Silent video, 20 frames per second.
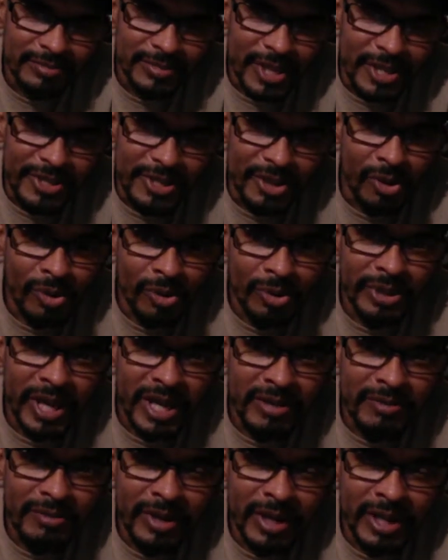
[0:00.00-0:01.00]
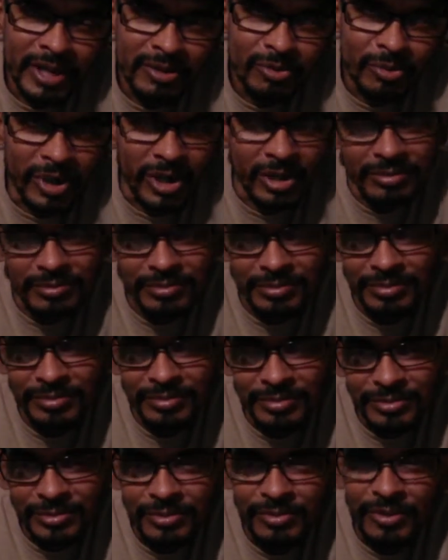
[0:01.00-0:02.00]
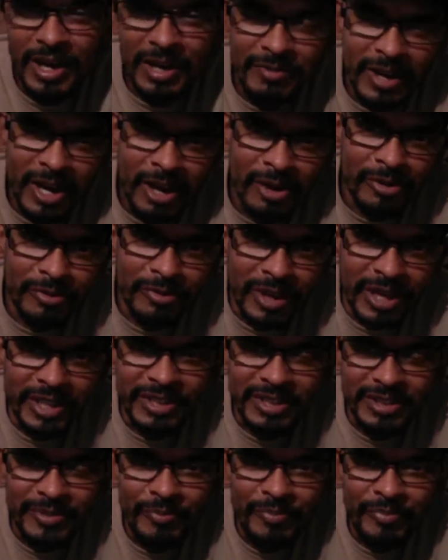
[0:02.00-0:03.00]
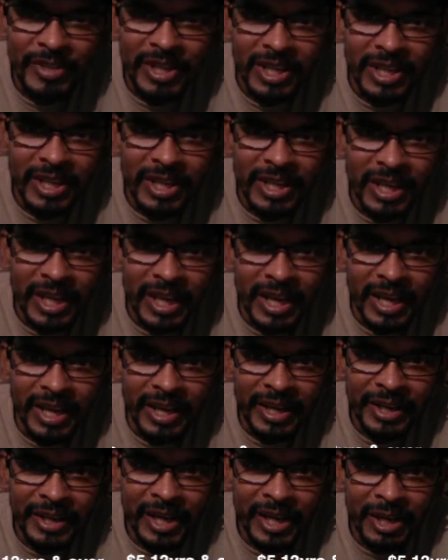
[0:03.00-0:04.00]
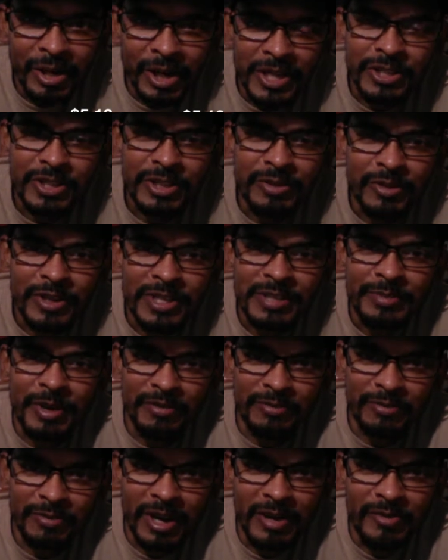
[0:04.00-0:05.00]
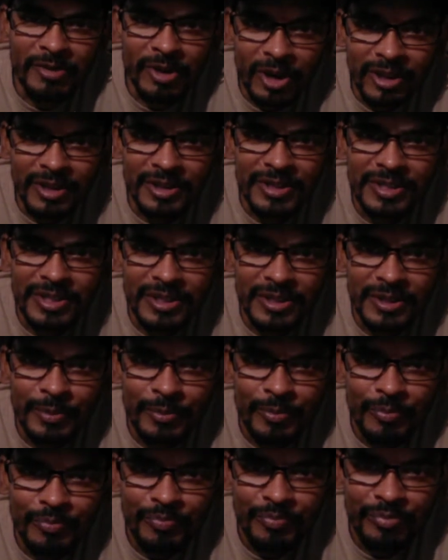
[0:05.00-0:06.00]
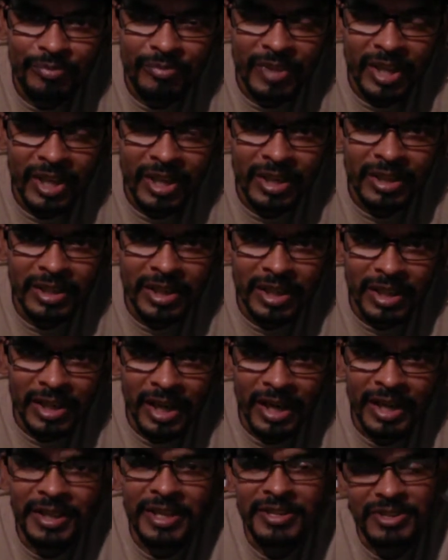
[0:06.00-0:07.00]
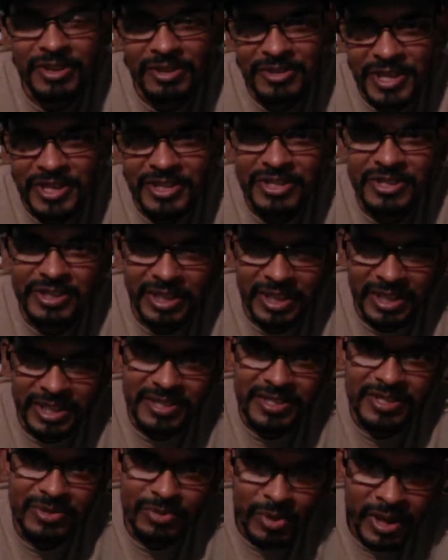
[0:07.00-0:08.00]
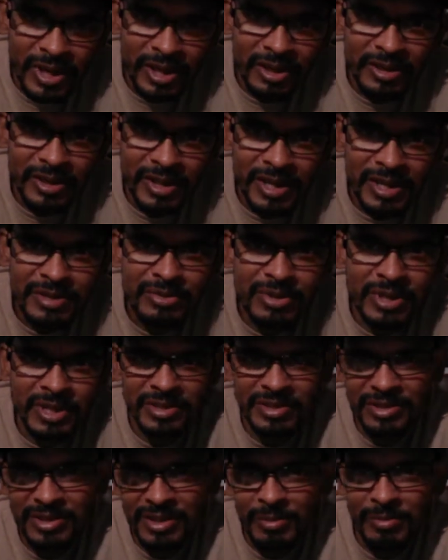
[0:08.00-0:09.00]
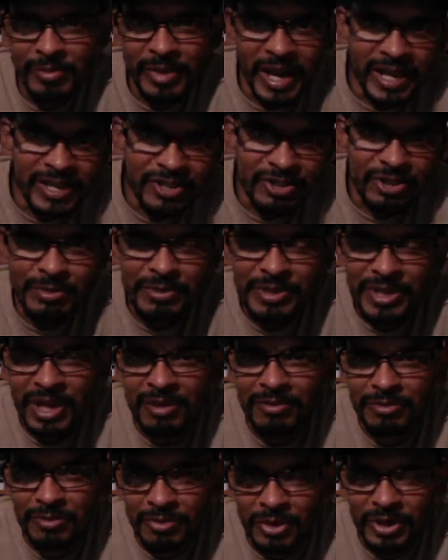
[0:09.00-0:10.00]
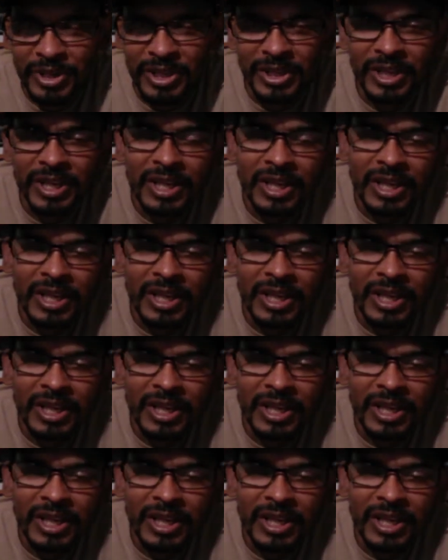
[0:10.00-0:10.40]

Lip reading: It's an all-day event, well, 5-hour event, and entry fee is about $5. And there's concession tickets as well, as there's some age groups that are free.